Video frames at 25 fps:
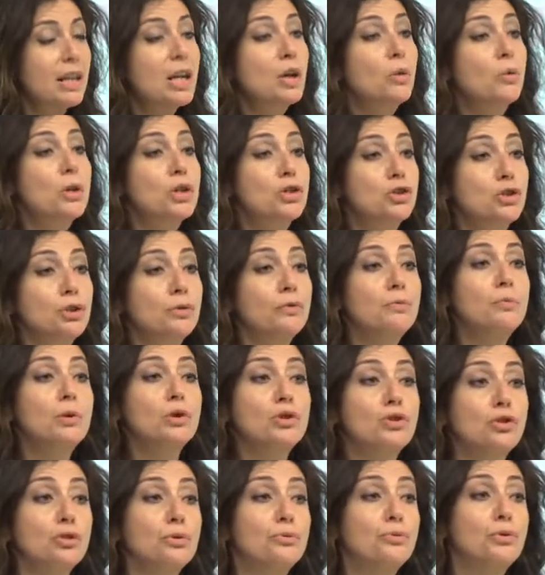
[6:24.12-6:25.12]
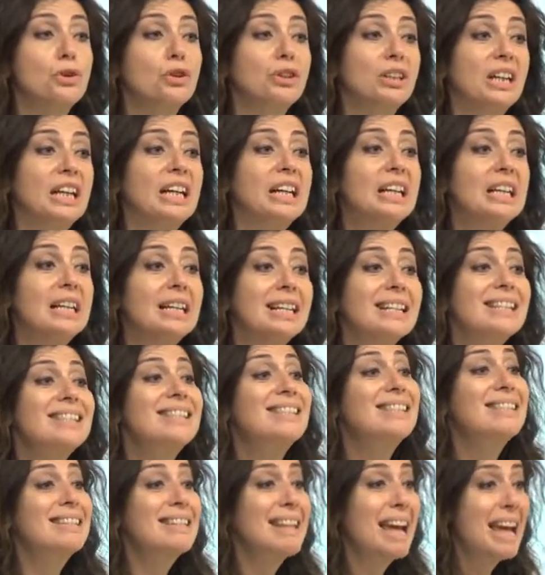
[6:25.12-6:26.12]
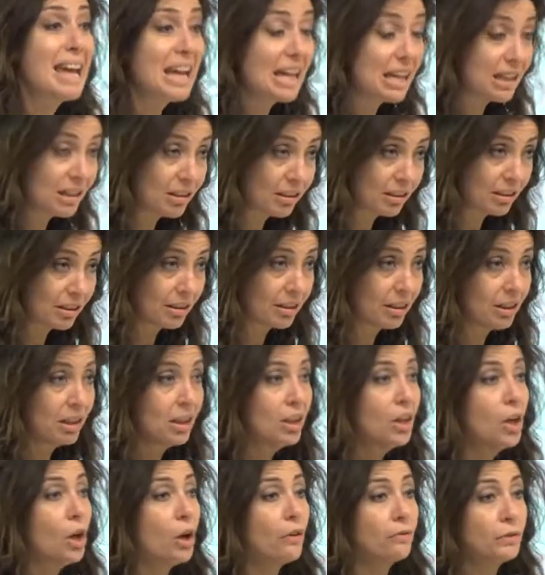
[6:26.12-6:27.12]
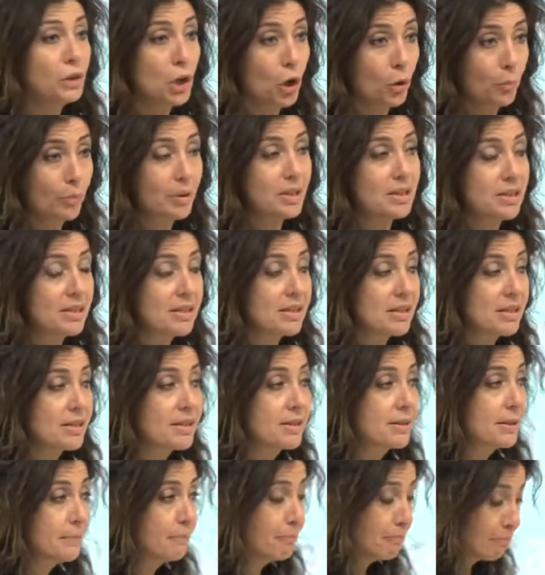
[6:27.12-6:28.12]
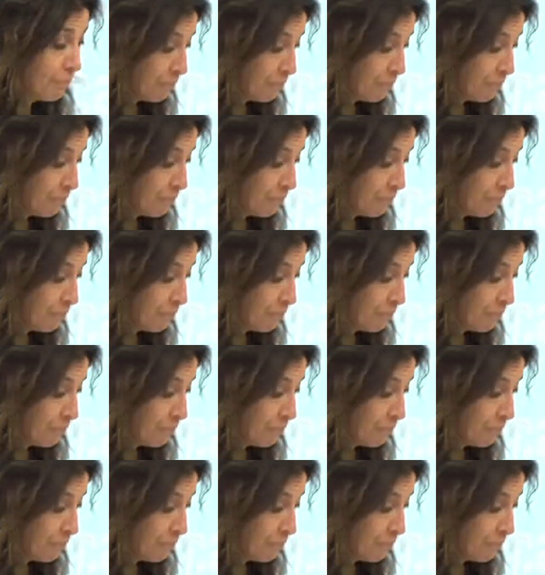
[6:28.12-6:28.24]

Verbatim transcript: the equation of motion for the state of the open system.